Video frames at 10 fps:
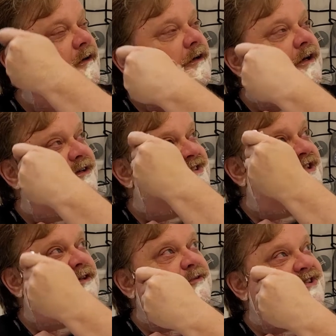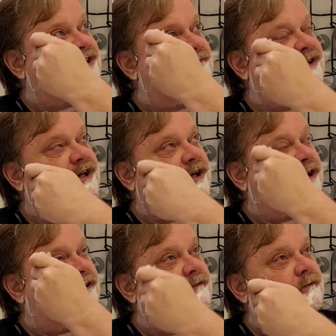And I'll stick with something
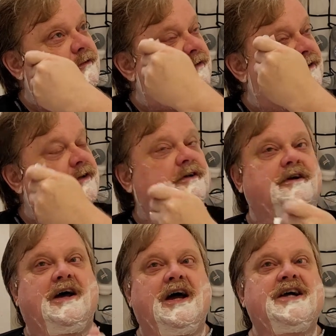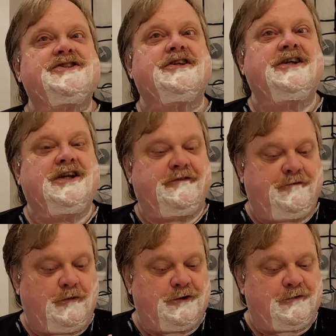I actually can
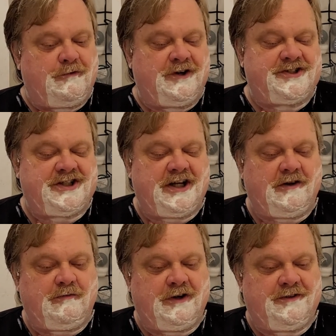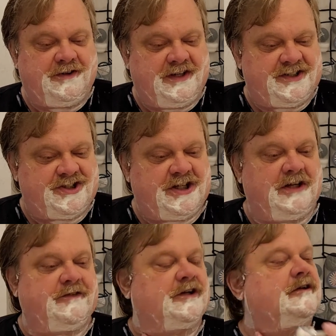afford to run a channel with, and that's
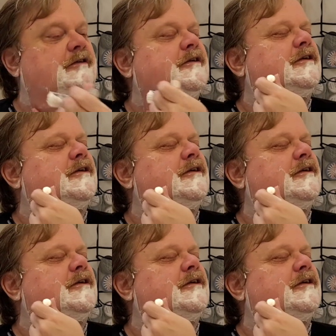shaving.